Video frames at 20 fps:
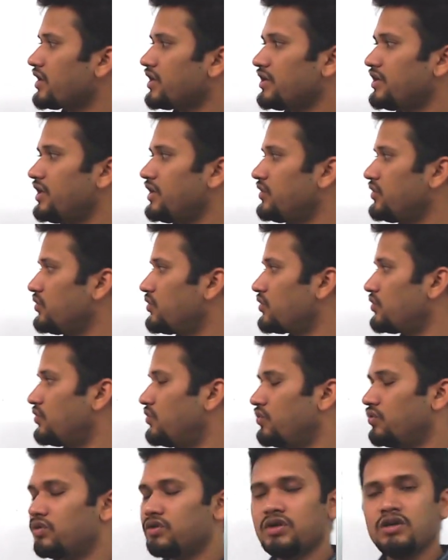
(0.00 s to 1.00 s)
create your
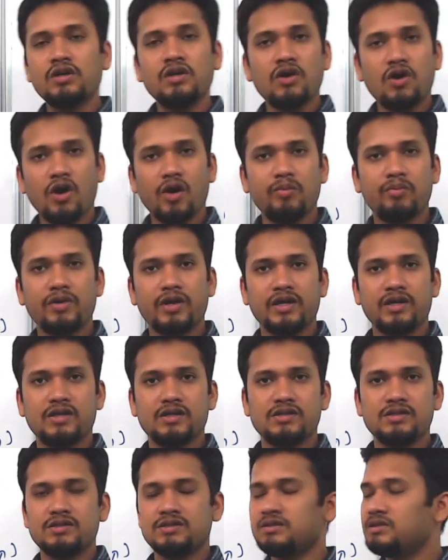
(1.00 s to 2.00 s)
own
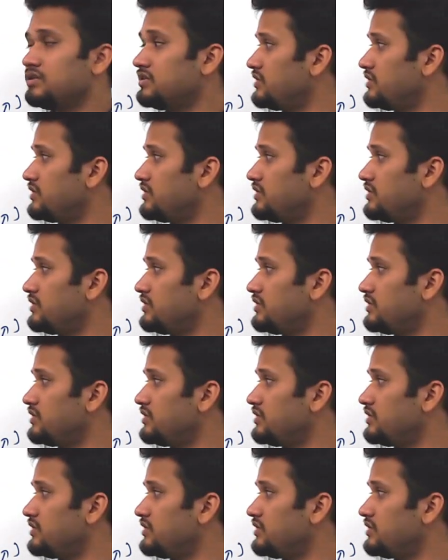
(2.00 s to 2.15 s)
operators,